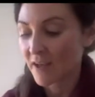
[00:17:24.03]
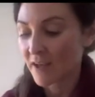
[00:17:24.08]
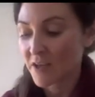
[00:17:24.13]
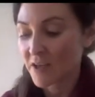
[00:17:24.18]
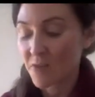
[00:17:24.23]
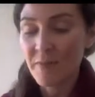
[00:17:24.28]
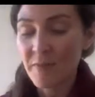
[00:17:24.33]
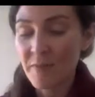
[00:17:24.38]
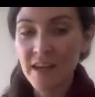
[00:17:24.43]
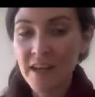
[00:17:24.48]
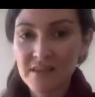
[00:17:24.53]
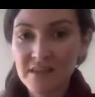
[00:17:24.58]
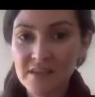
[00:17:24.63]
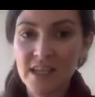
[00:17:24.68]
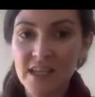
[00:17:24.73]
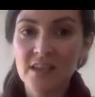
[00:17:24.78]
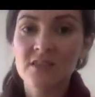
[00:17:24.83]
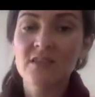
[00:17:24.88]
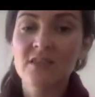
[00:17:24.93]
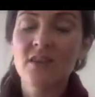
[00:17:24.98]
You may just
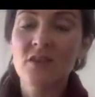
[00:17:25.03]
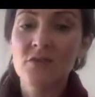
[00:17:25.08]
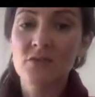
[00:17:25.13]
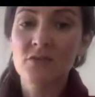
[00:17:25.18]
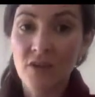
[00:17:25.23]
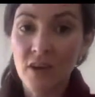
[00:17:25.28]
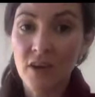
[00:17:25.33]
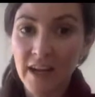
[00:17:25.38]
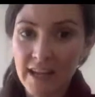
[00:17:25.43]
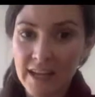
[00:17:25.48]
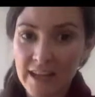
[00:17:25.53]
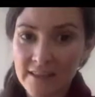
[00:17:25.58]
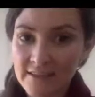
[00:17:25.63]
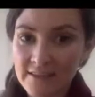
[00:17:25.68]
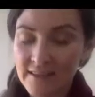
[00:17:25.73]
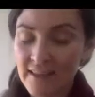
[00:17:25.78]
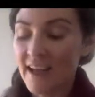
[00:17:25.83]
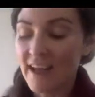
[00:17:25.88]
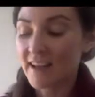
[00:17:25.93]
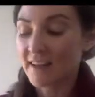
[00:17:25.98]
need to
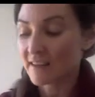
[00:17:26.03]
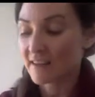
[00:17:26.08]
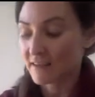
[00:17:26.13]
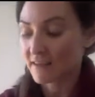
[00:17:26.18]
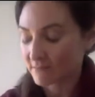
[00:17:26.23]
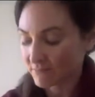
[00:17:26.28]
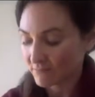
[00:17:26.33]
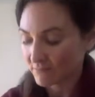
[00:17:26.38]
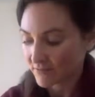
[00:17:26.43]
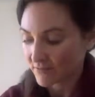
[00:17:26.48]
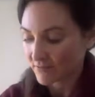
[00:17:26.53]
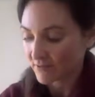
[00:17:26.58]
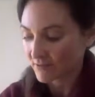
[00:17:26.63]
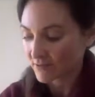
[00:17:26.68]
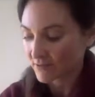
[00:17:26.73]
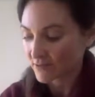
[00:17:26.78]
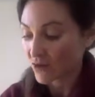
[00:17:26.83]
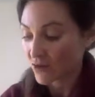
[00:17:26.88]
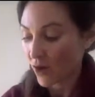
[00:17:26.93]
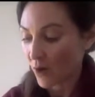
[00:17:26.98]
release and
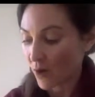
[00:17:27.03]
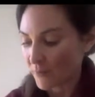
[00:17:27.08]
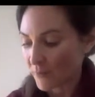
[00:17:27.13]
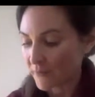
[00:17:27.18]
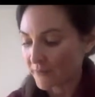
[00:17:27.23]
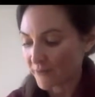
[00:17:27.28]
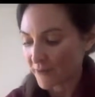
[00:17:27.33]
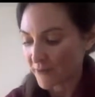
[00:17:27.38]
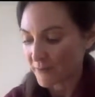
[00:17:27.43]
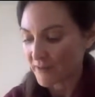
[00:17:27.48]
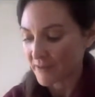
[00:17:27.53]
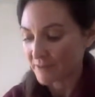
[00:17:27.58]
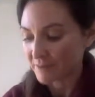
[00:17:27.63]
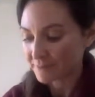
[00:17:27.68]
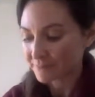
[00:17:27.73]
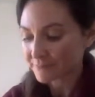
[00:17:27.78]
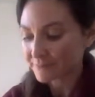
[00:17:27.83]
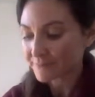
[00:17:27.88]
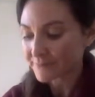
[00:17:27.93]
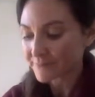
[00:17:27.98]
stop for a bit.
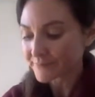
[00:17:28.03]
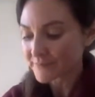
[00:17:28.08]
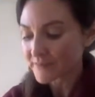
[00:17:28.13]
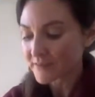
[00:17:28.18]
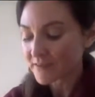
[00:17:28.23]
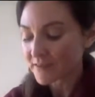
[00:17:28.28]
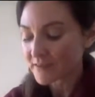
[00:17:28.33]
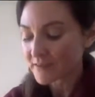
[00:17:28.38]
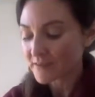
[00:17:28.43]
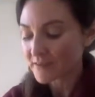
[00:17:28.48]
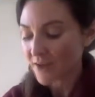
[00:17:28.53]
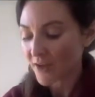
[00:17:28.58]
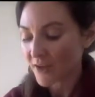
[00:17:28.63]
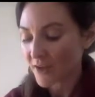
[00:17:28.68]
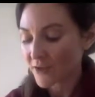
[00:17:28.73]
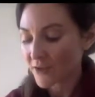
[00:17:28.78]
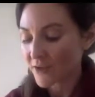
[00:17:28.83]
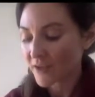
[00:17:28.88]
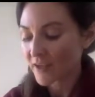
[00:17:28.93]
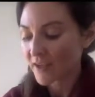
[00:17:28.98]

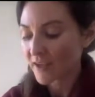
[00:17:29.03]
So,